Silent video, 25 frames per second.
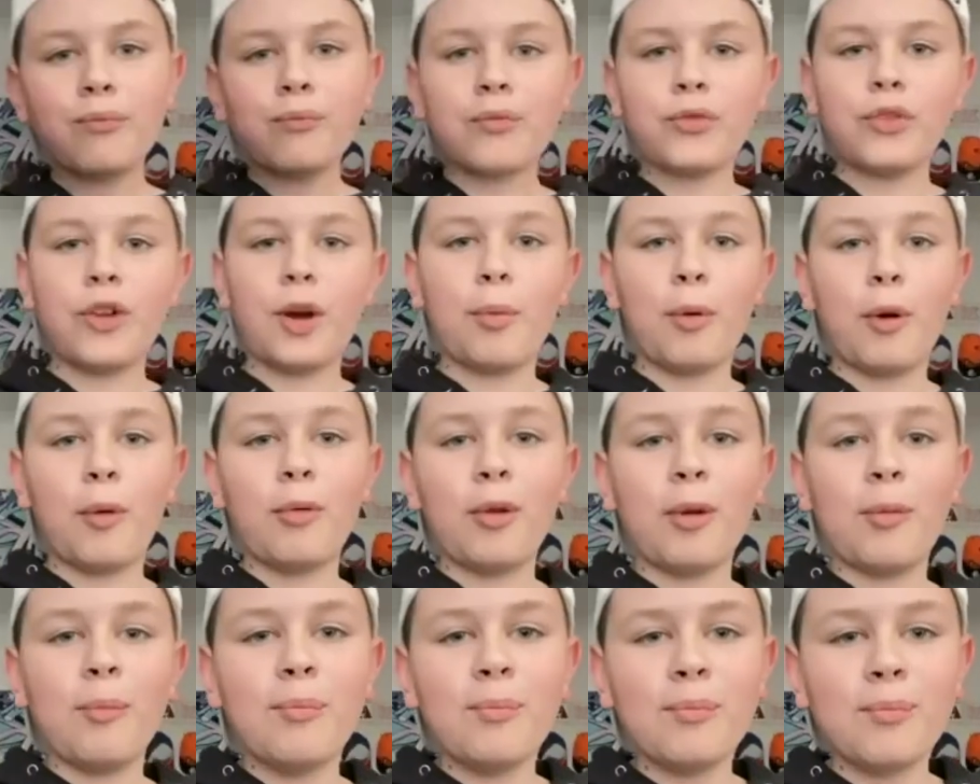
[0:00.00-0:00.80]
no wrap it
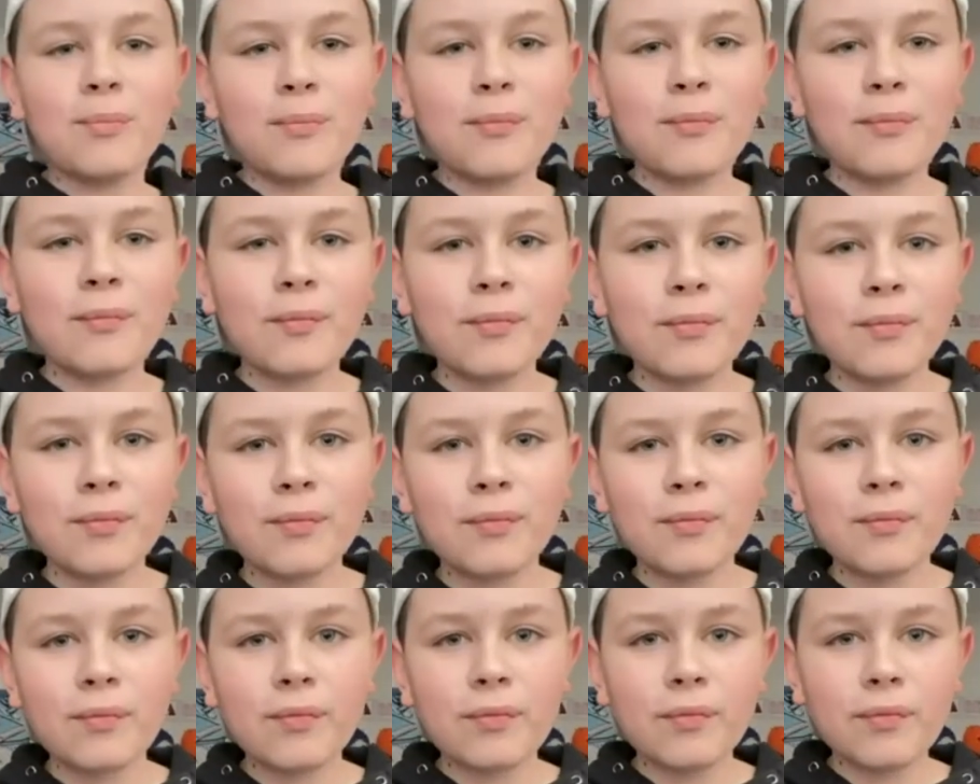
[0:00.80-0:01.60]
up
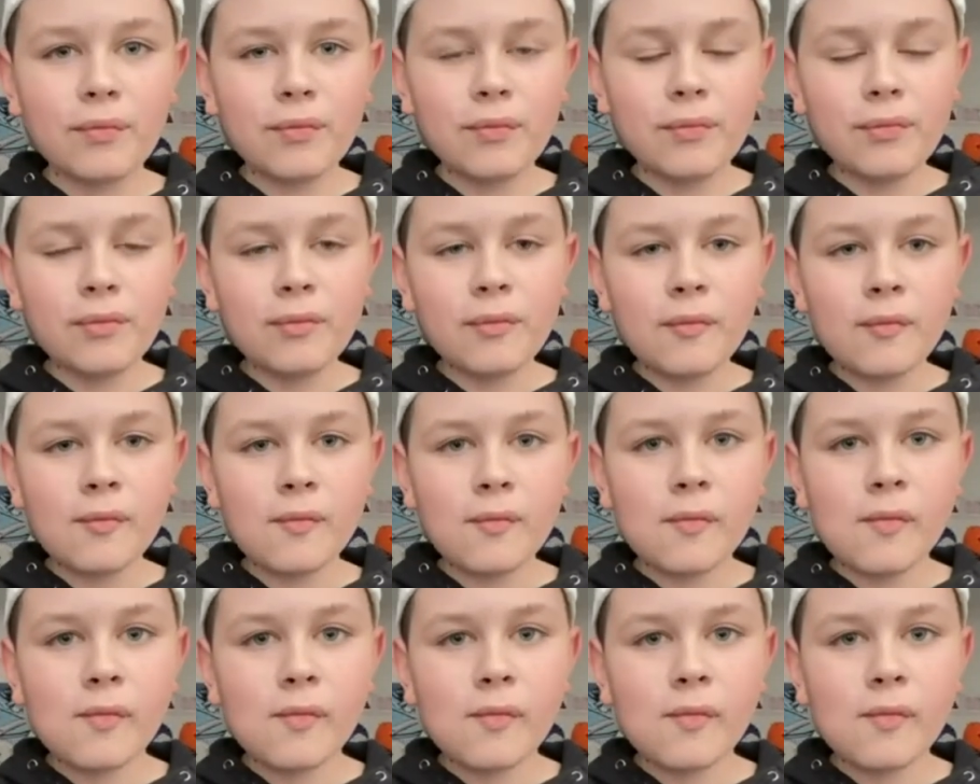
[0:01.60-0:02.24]
for